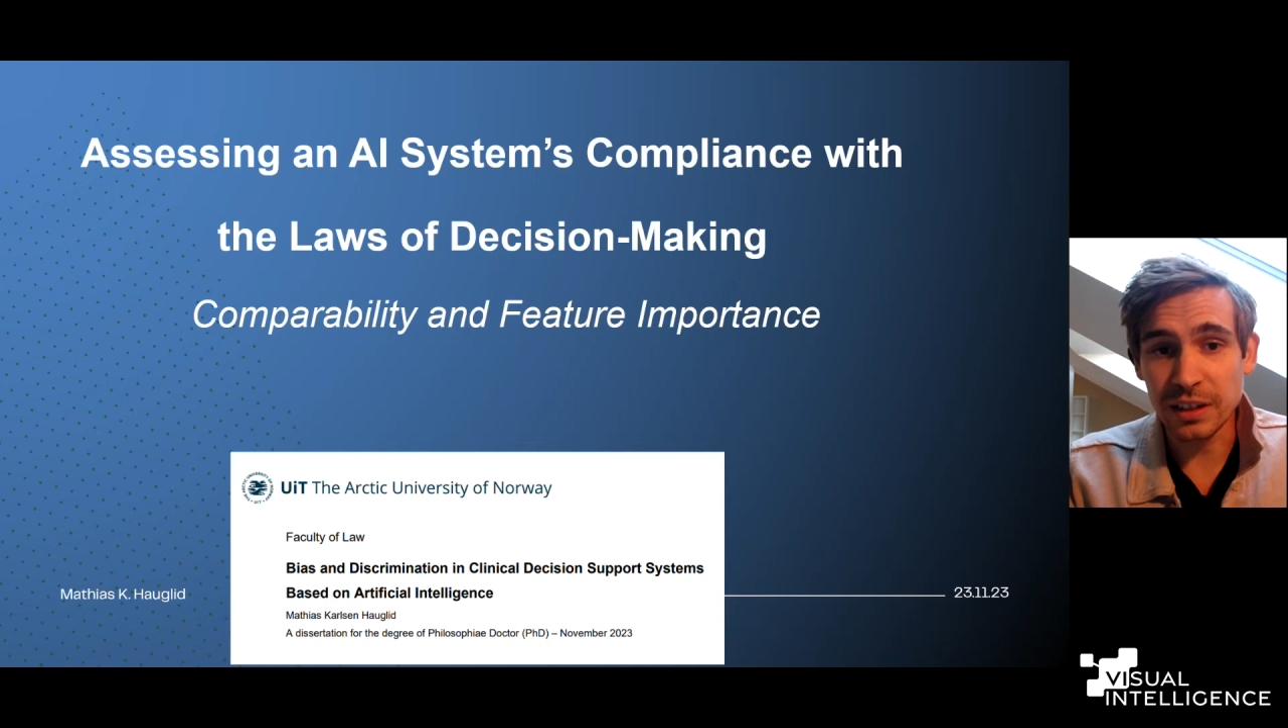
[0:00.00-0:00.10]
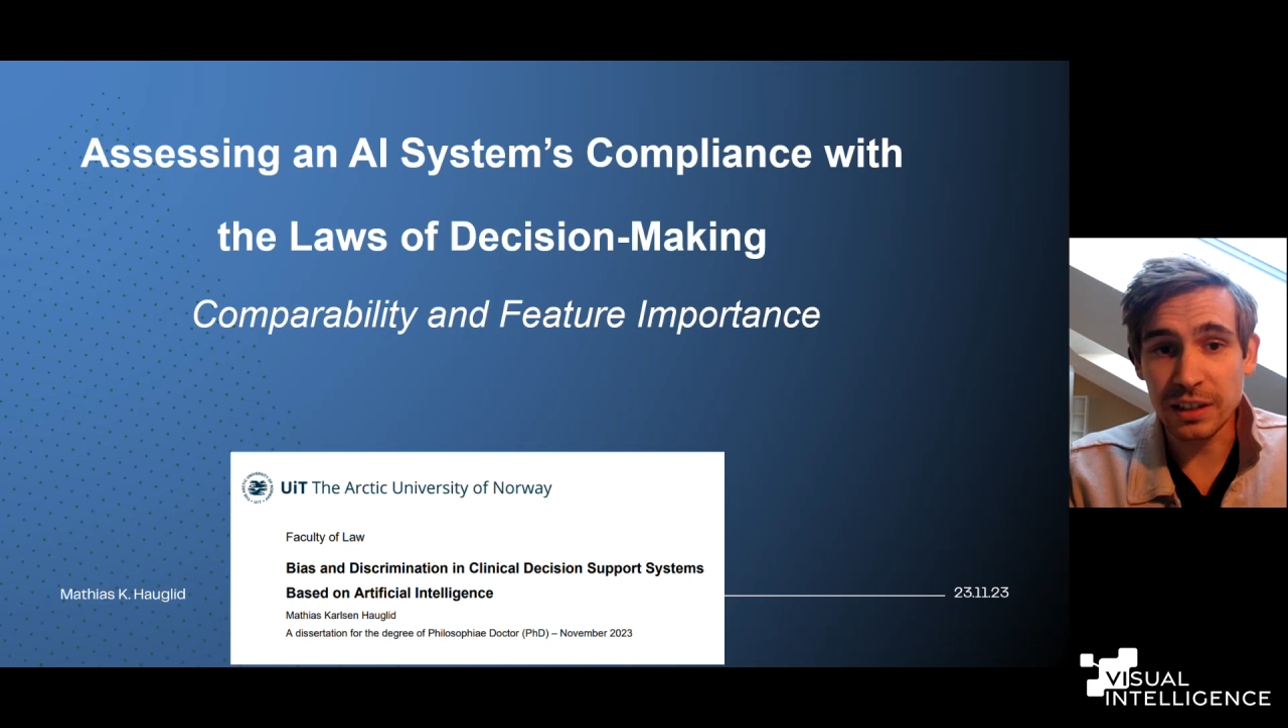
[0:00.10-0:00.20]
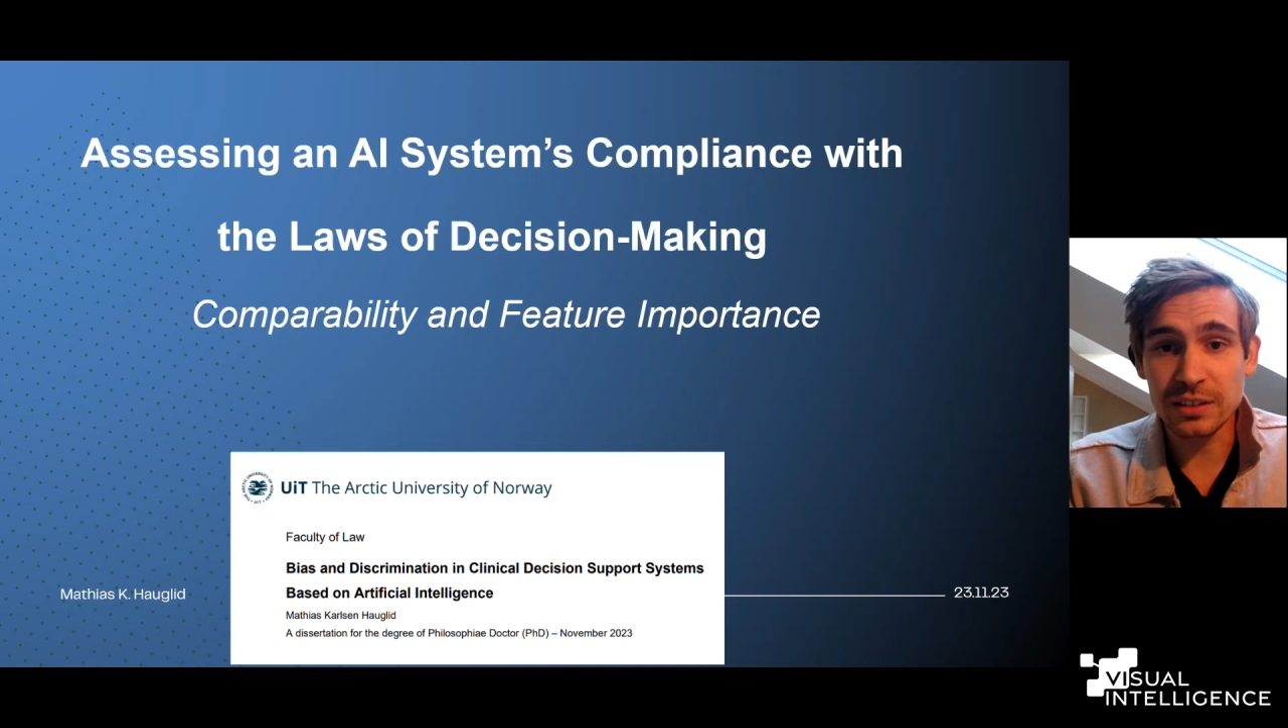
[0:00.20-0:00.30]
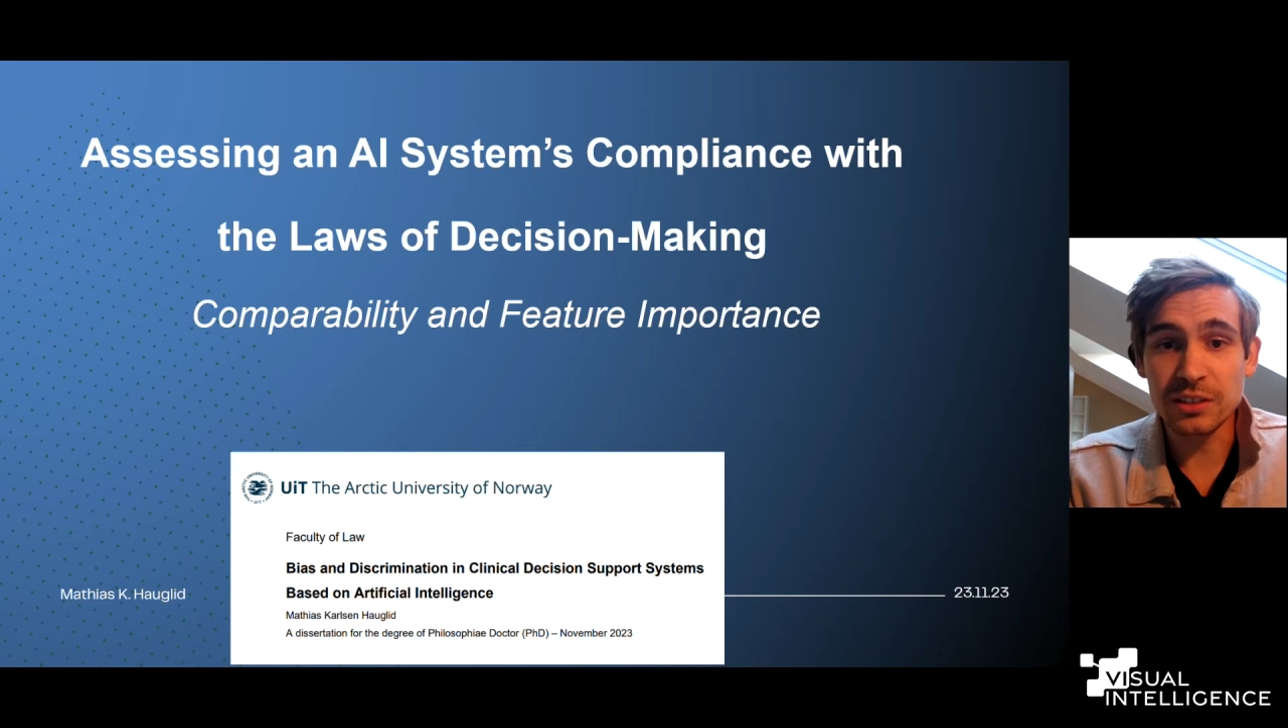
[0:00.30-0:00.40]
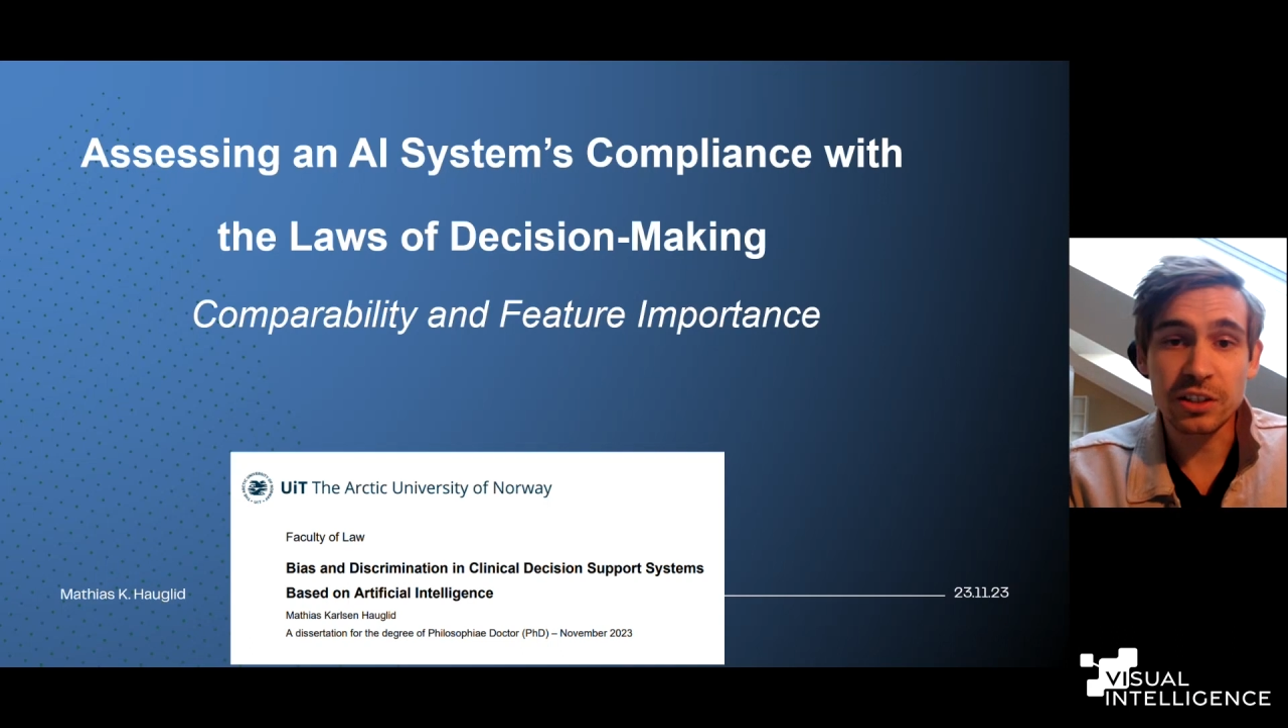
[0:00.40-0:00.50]

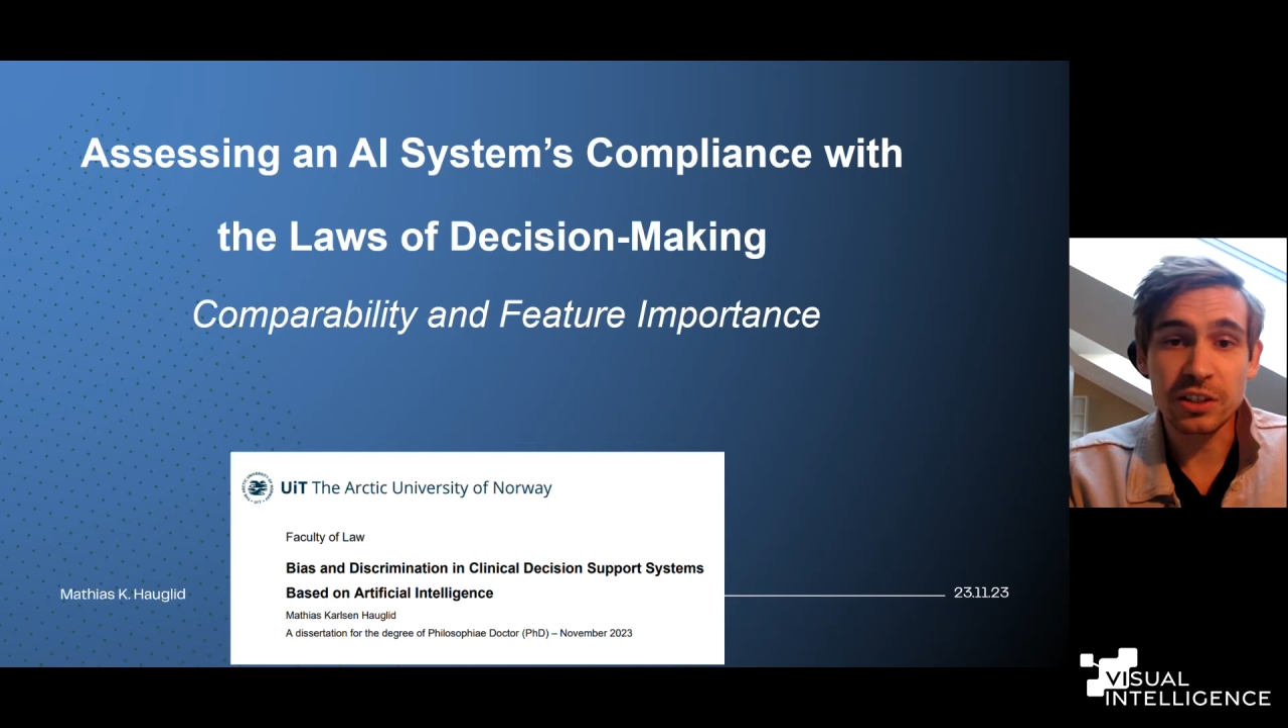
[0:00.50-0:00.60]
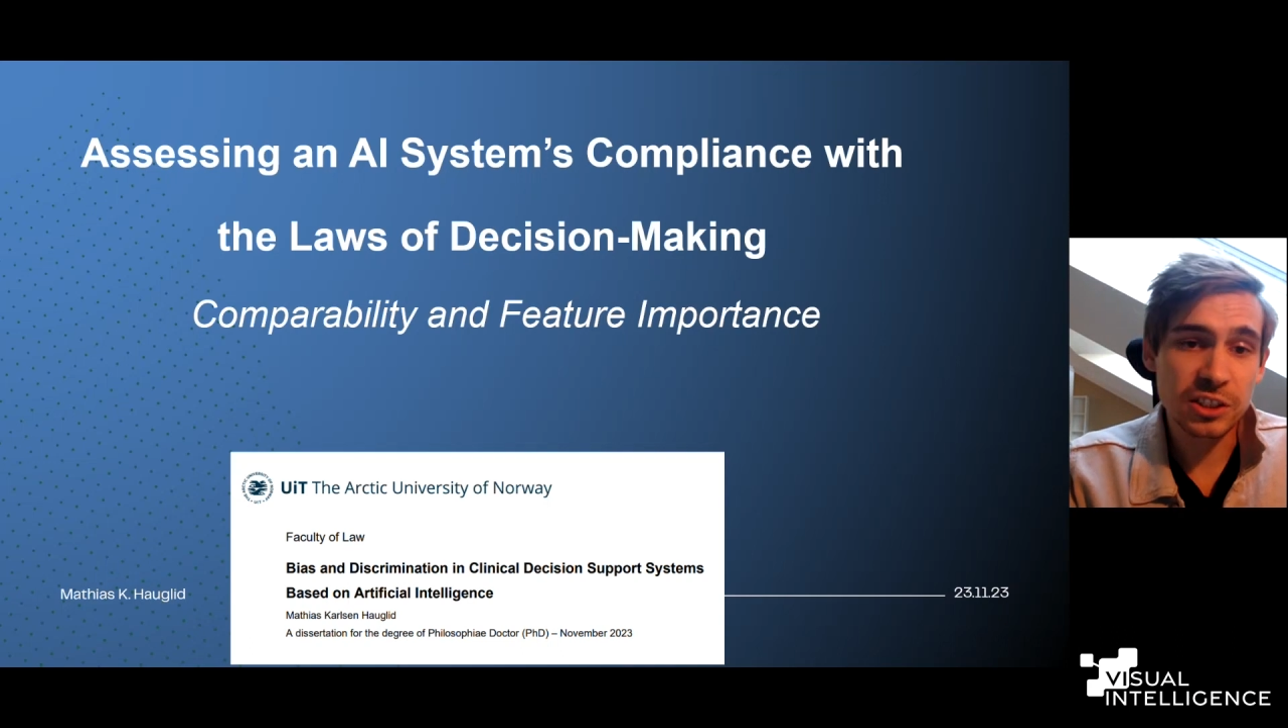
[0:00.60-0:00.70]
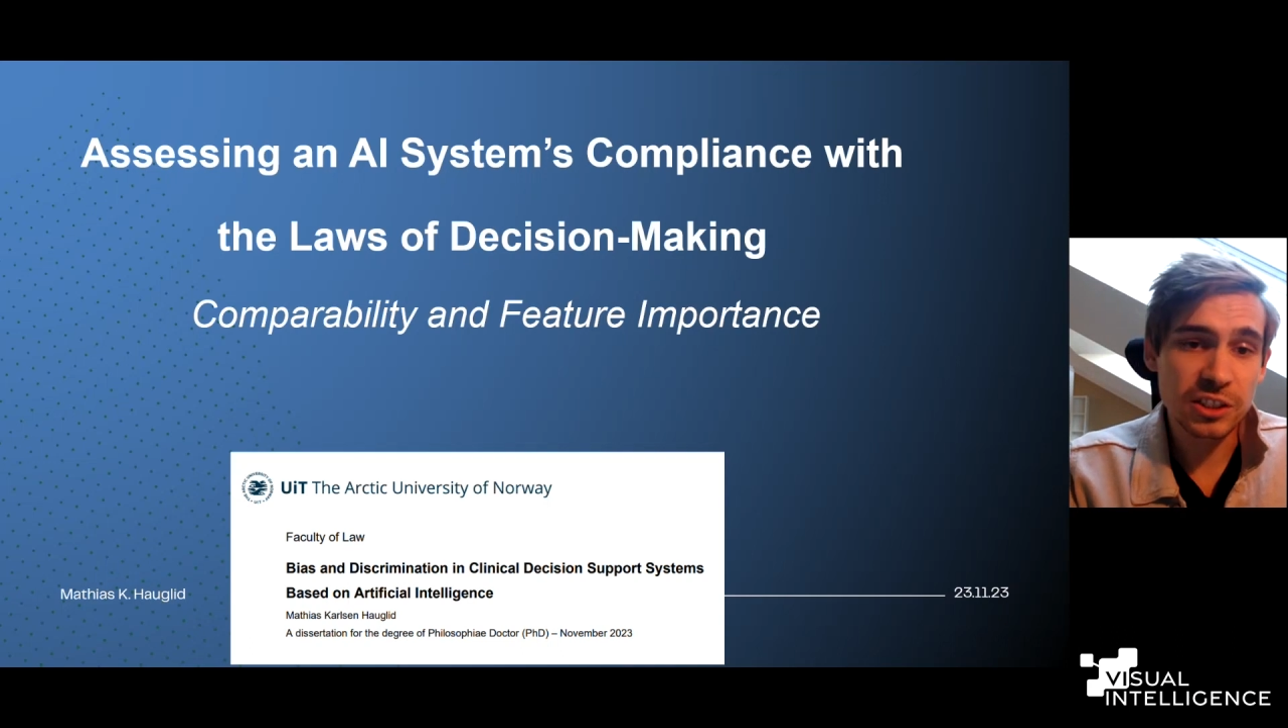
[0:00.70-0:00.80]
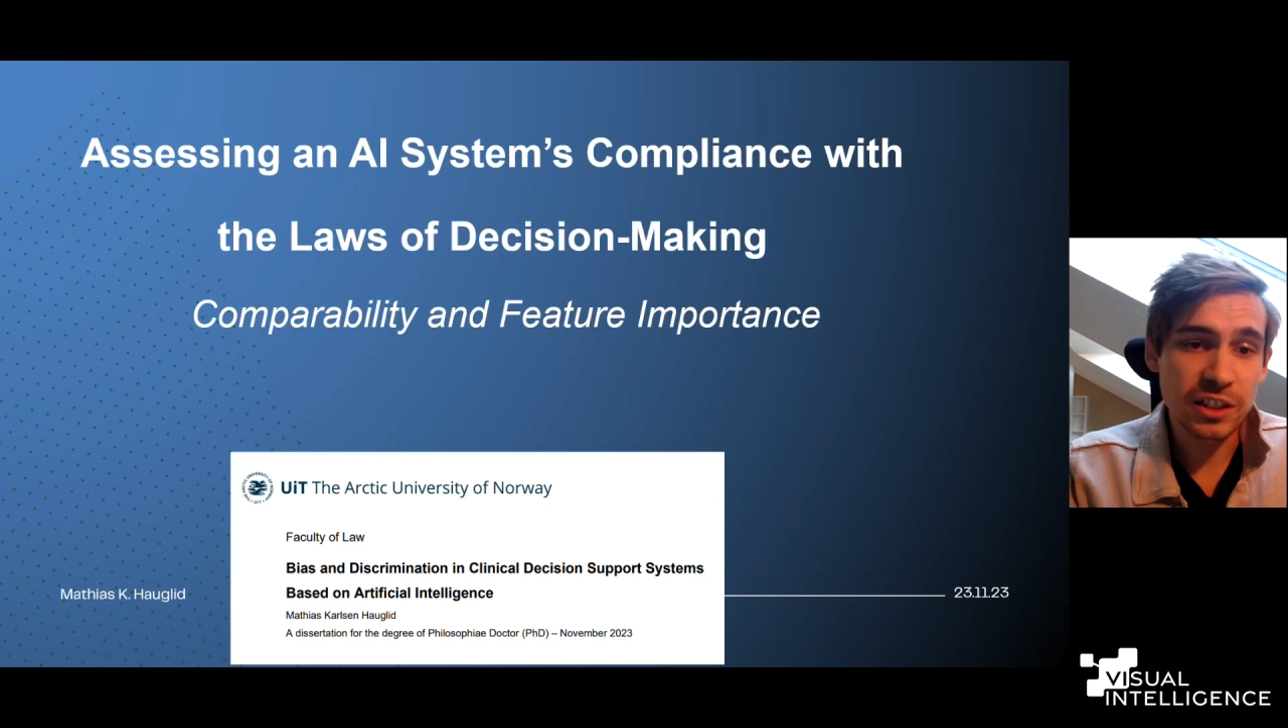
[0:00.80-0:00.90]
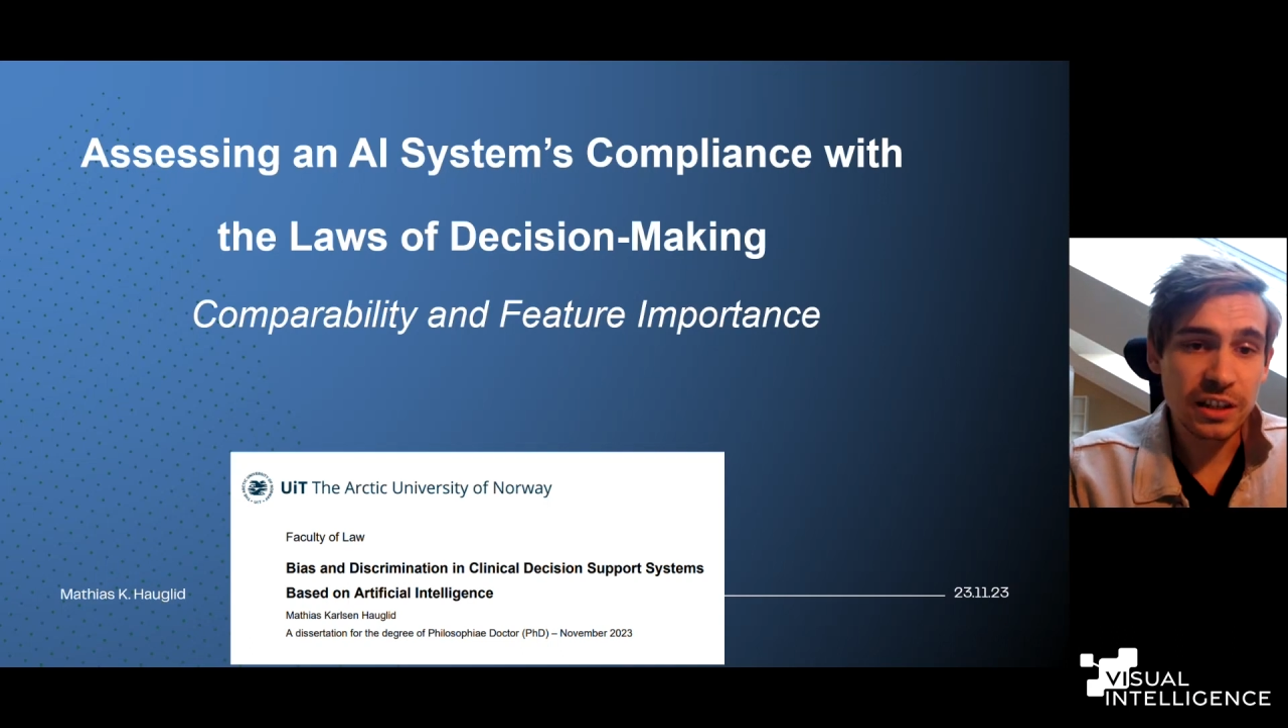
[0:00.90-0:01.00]
as
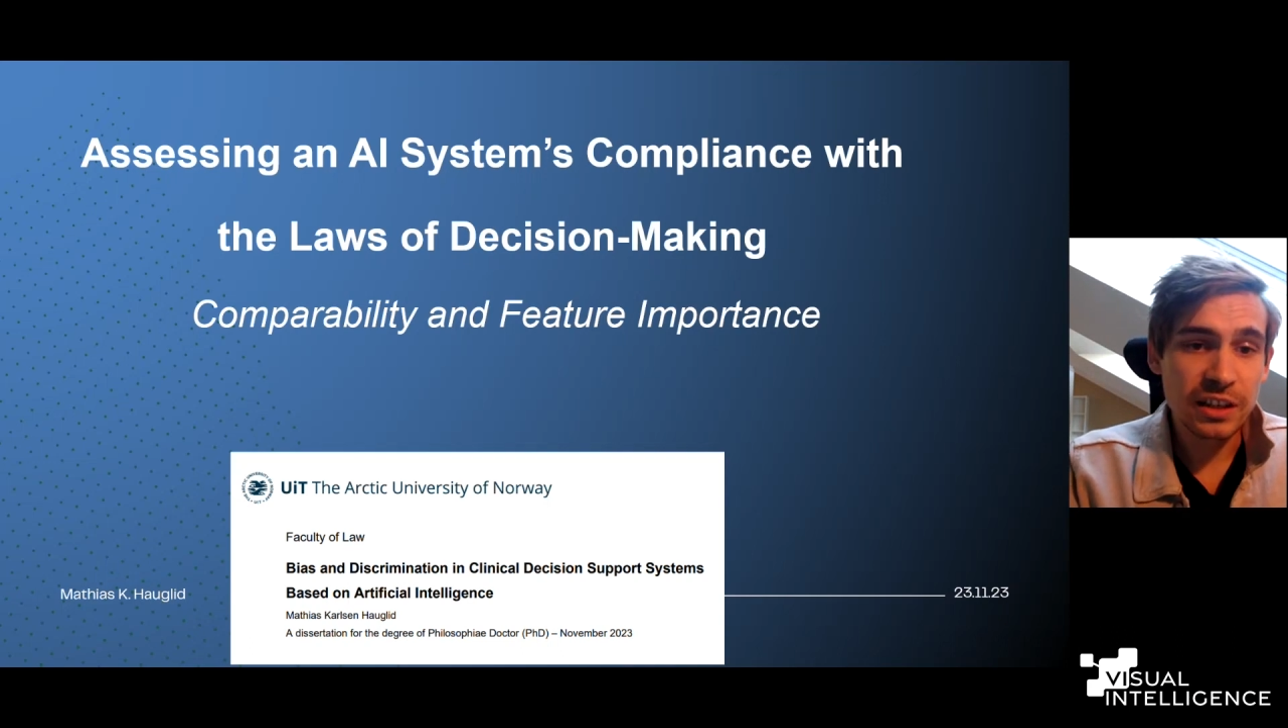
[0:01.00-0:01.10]
such,